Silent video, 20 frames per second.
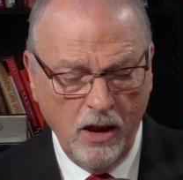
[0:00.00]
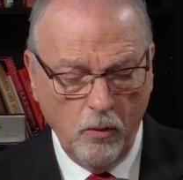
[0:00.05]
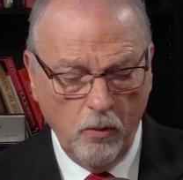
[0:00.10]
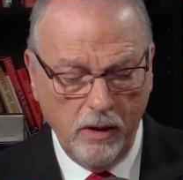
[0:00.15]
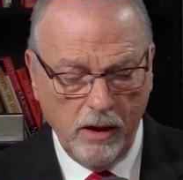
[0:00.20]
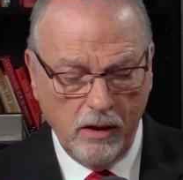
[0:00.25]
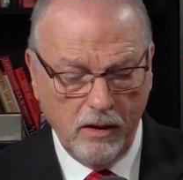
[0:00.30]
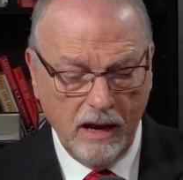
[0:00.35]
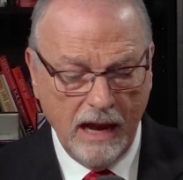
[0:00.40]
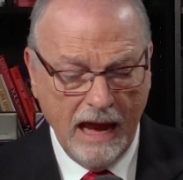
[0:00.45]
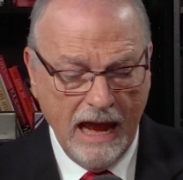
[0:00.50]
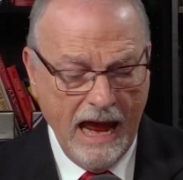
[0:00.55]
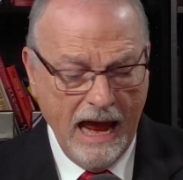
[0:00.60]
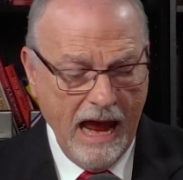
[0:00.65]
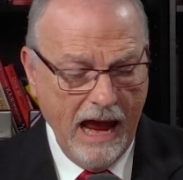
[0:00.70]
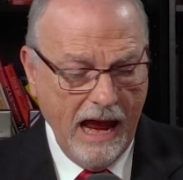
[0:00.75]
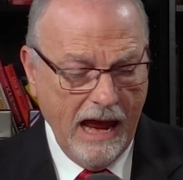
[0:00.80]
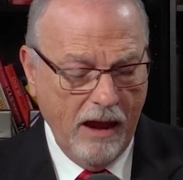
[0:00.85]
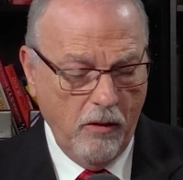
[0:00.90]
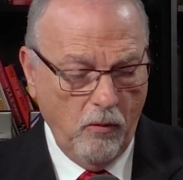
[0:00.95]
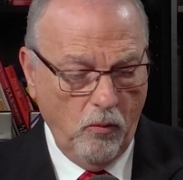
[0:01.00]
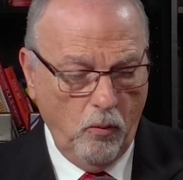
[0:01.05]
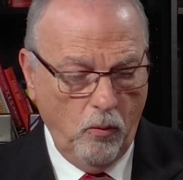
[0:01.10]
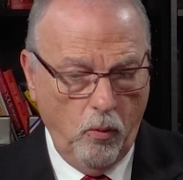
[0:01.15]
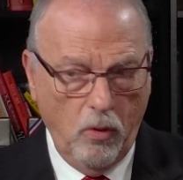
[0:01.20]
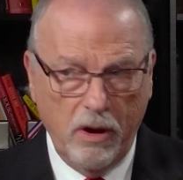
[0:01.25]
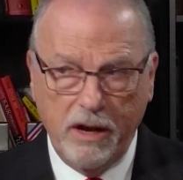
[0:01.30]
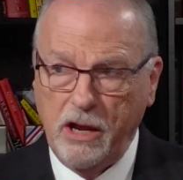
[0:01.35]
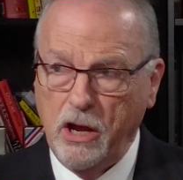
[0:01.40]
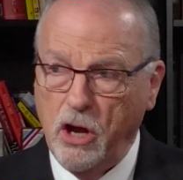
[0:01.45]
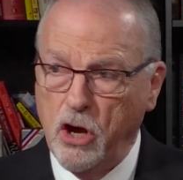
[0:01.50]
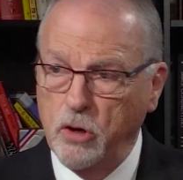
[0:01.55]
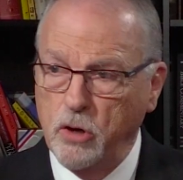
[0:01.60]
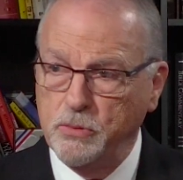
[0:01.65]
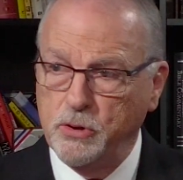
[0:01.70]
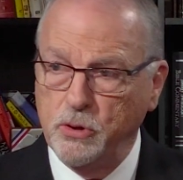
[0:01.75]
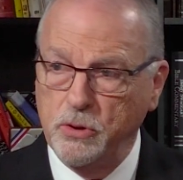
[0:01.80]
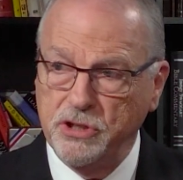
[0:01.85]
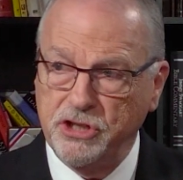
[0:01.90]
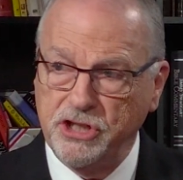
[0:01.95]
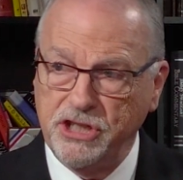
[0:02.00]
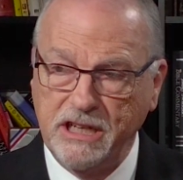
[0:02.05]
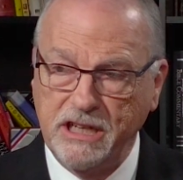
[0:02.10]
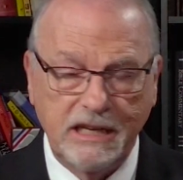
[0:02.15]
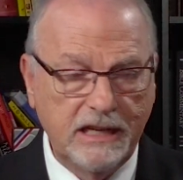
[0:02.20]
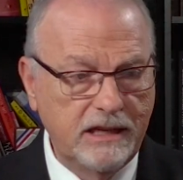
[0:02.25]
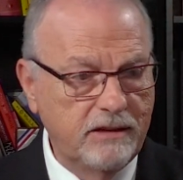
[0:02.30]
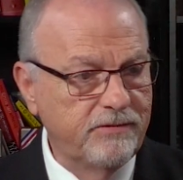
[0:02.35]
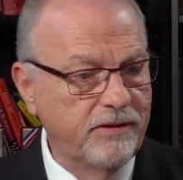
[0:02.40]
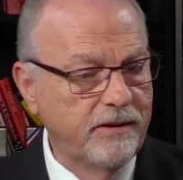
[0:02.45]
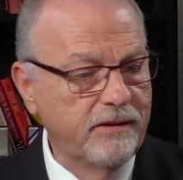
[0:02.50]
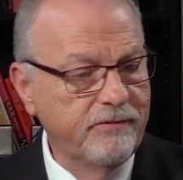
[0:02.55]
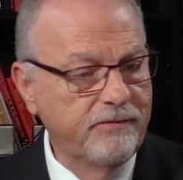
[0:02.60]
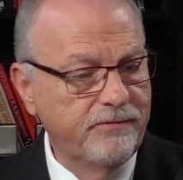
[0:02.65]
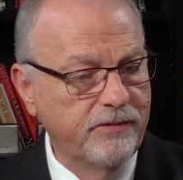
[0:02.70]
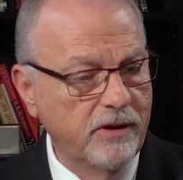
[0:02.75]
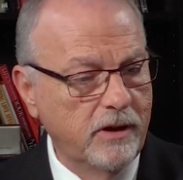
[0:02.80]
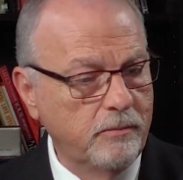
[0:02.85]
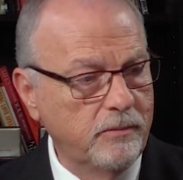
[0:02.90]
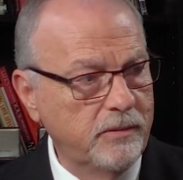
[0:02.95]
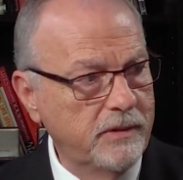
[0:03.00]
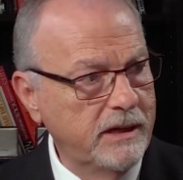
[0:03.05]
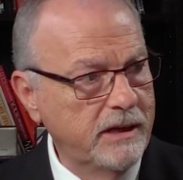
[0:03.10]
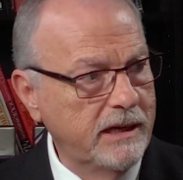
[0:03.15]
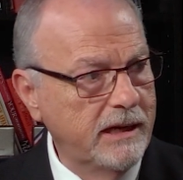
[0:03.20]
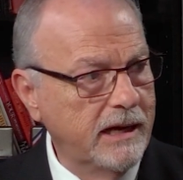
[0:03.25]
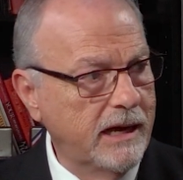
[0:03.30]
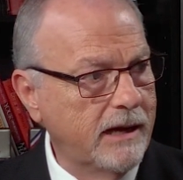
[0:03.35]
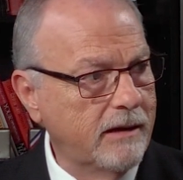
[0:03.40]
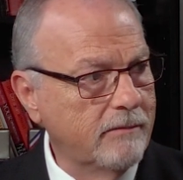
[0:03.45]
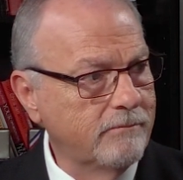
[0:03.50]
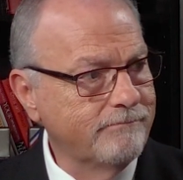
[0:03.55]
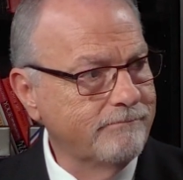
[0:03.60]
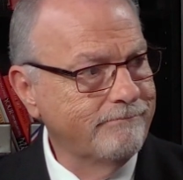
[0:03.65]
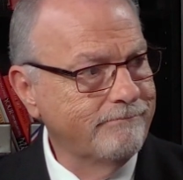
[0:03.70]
Well, what do you hope to achieve from the